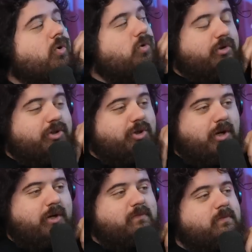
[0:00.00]
Holy
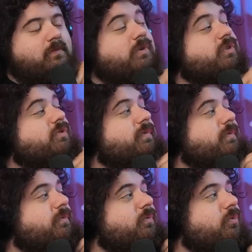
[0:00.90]
shit. This
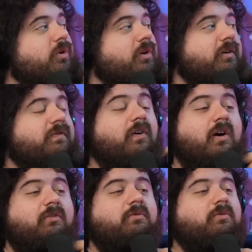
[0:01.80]
is really
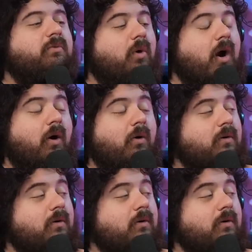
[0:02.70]
fun. Wow.